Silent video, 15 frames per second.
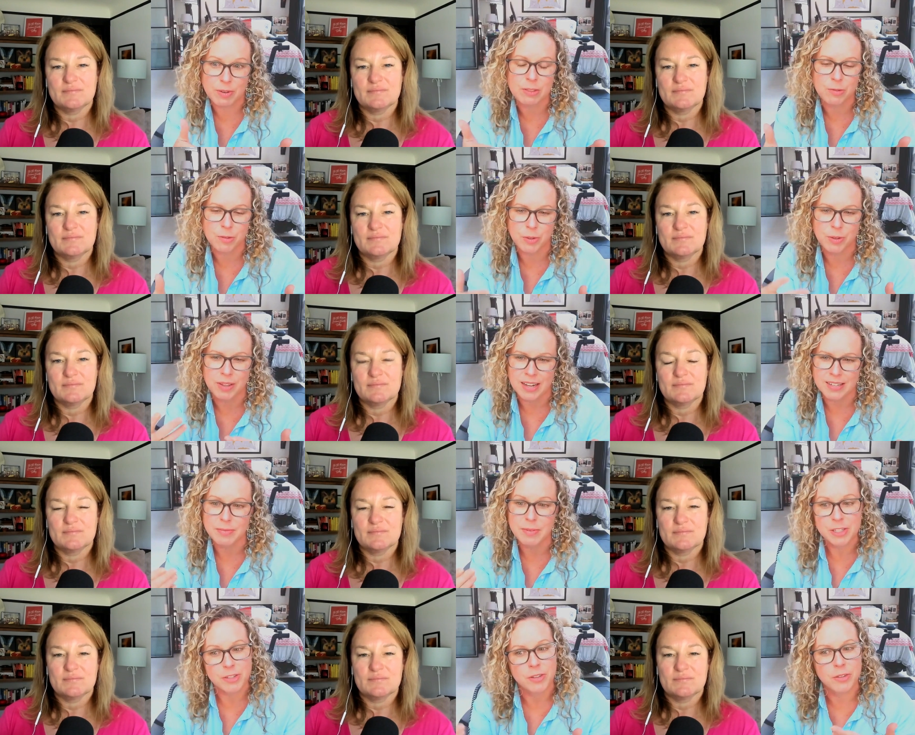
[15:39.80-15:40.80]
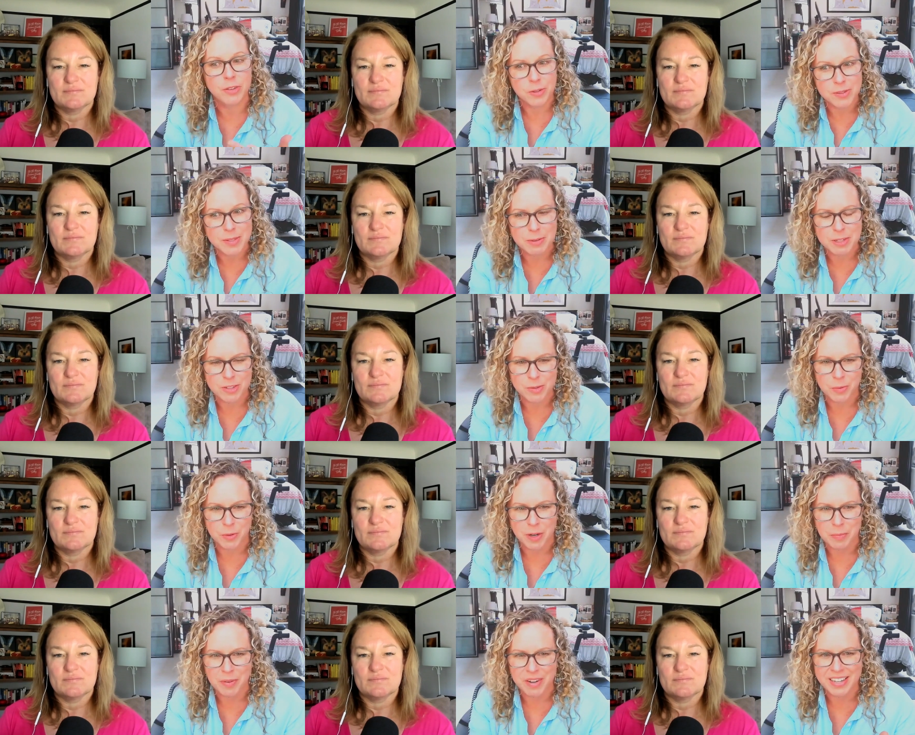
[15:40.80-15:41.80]
Speaker 1: went through a lot to make sure those images
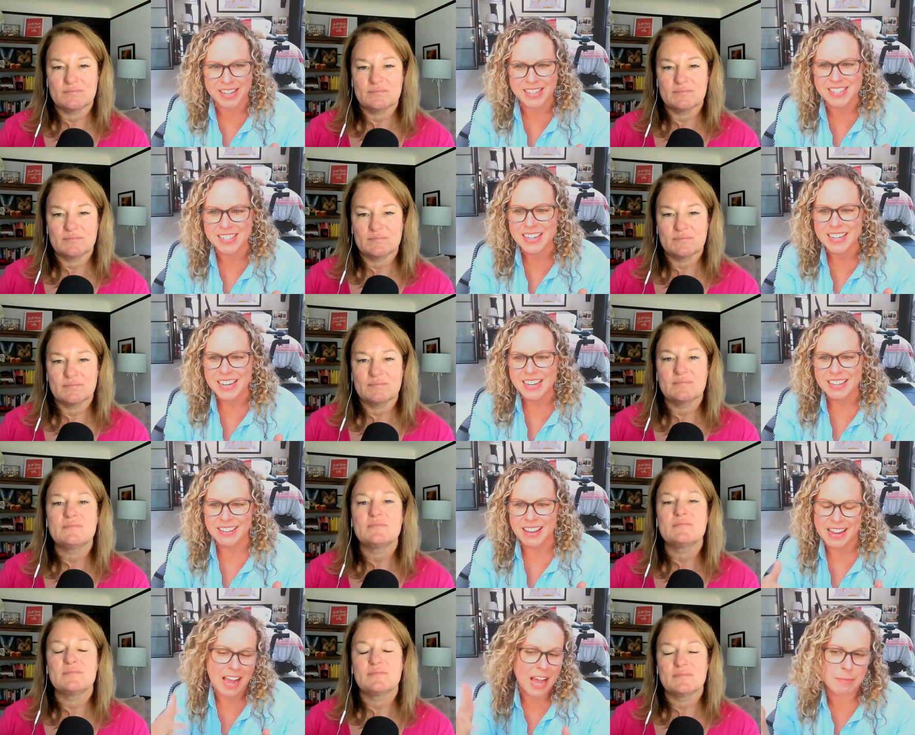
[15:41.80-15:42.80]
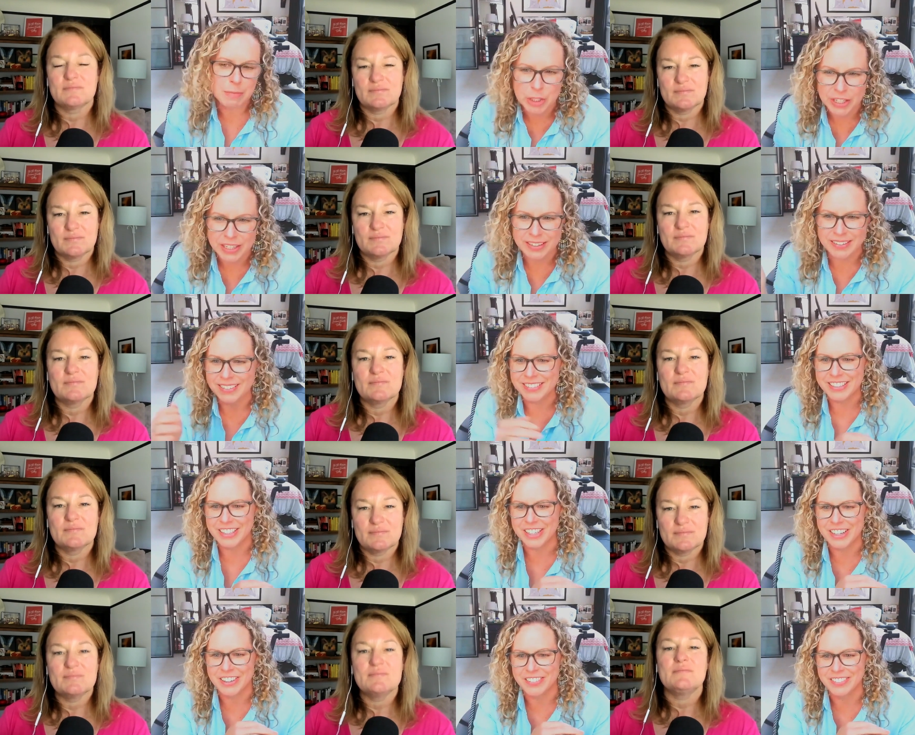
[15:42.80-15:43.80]
were on brand, like I'm good,
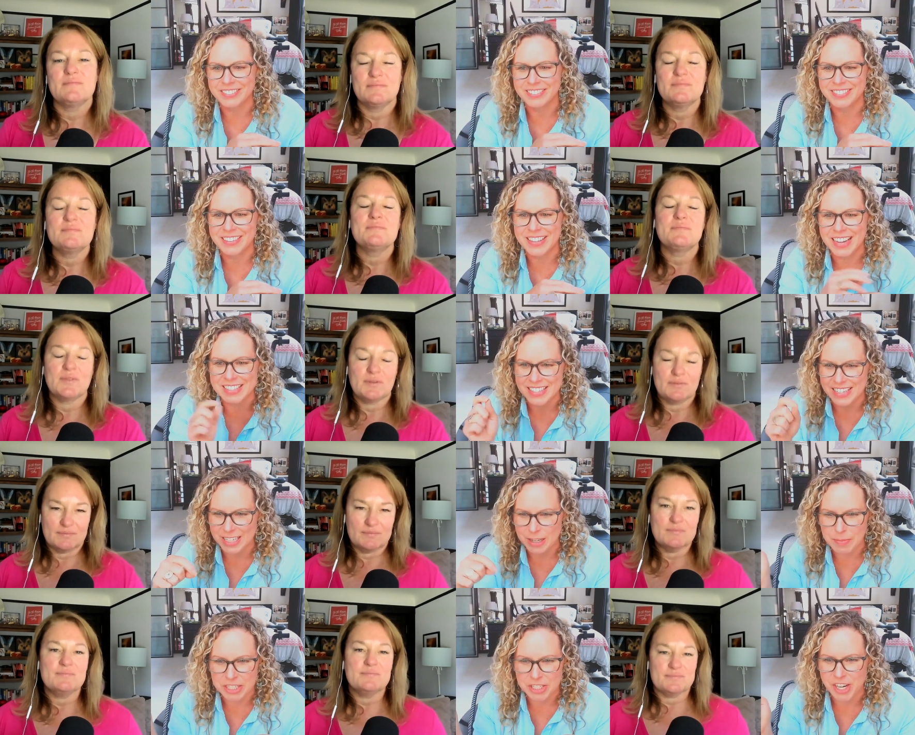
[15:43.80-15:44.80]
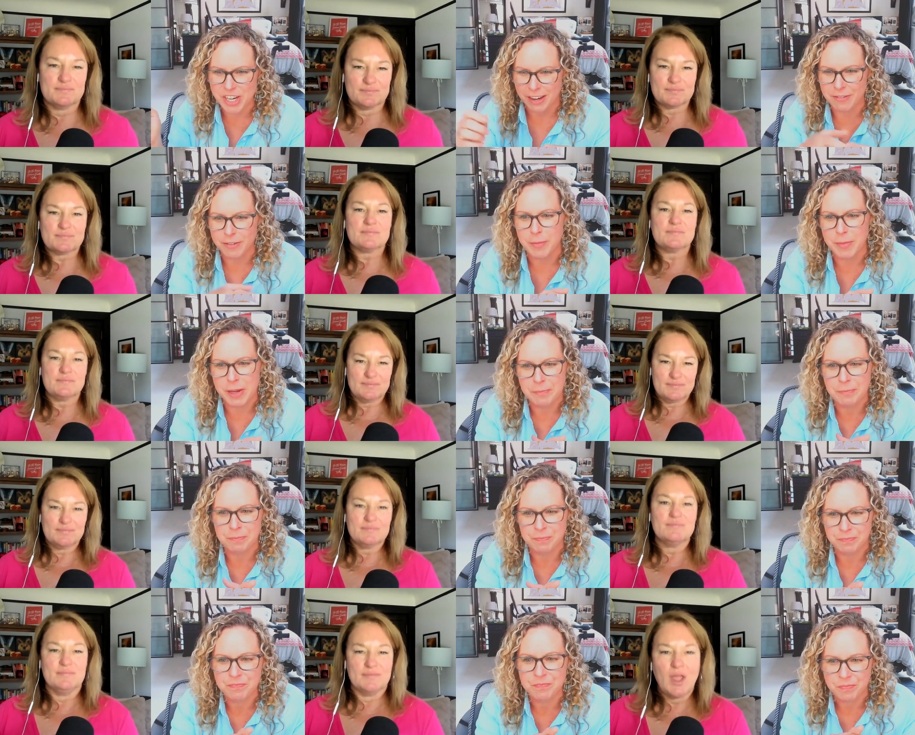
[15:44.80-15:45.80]
you know, mm-hmm. that's like a big check for me.
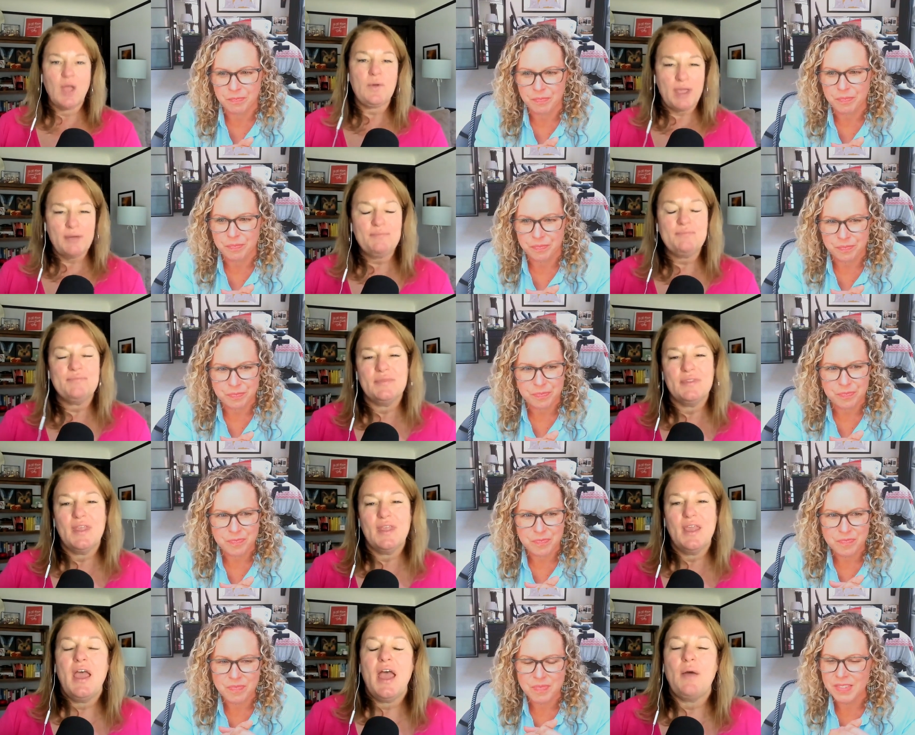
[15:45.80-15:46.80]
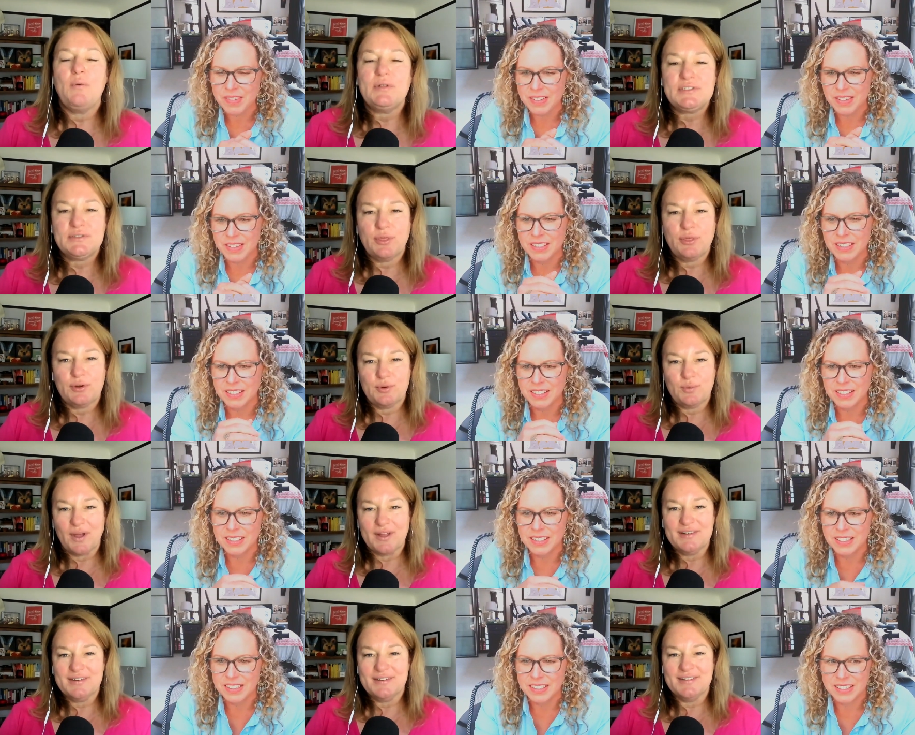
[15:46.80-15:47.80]
Speaker 2: Okay. What's the third
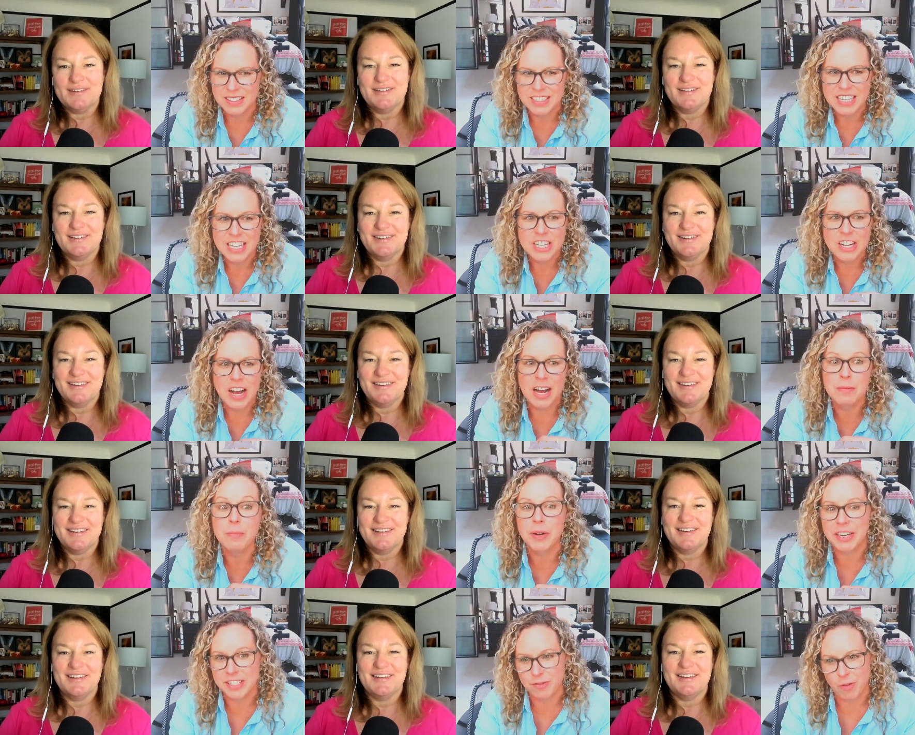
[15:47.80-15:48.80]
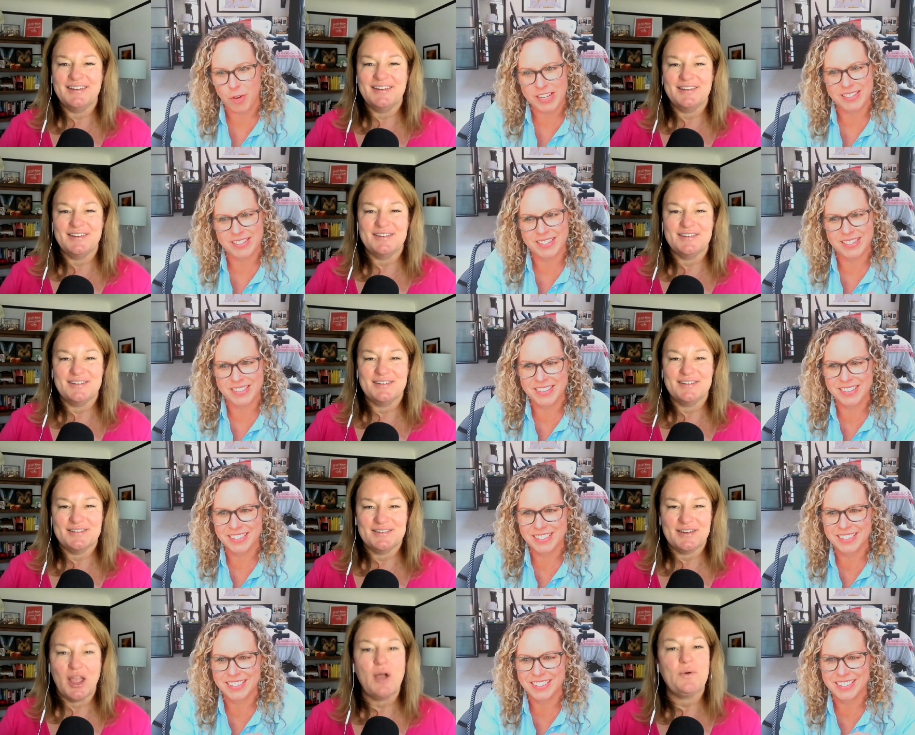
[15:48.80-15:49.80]
one?
Speaker 1: Uh, brand voice.
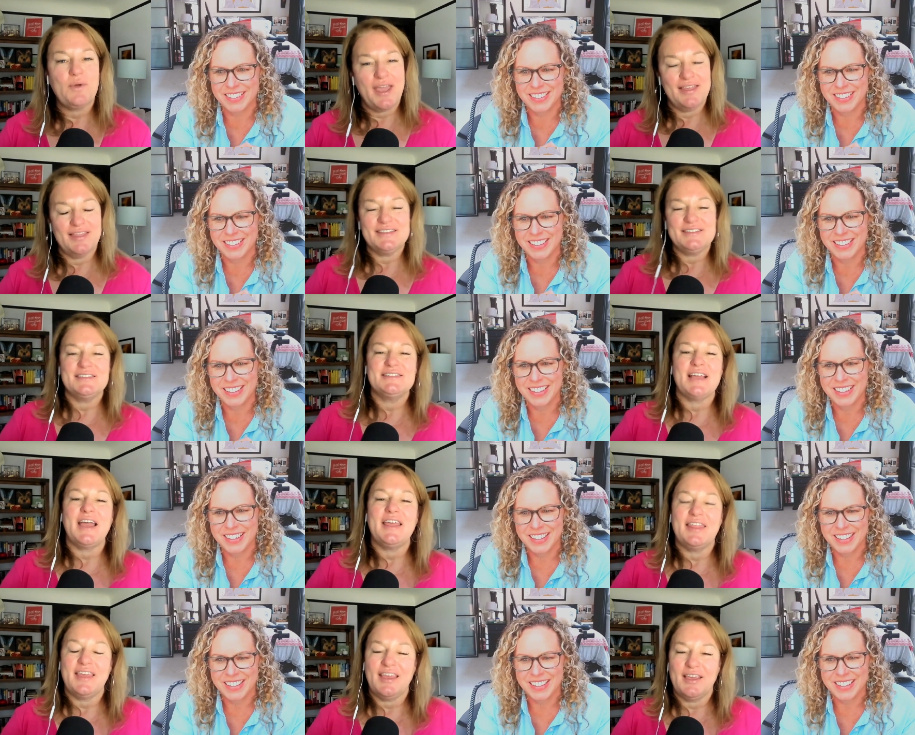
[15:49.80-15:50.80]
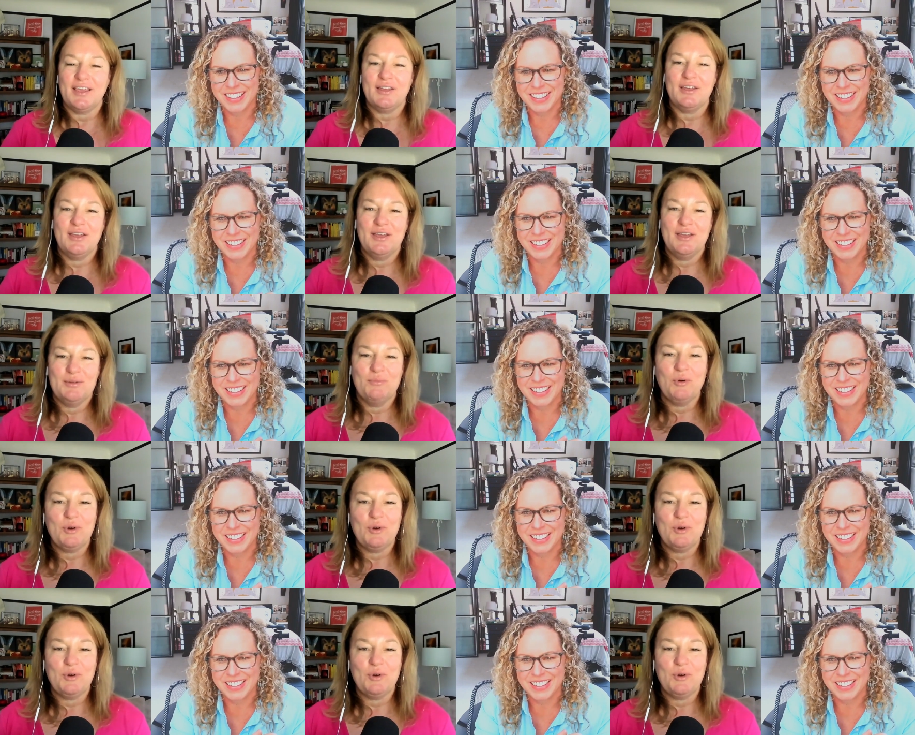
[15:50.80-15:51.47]
Speaker 2: Okay. This is, I think, more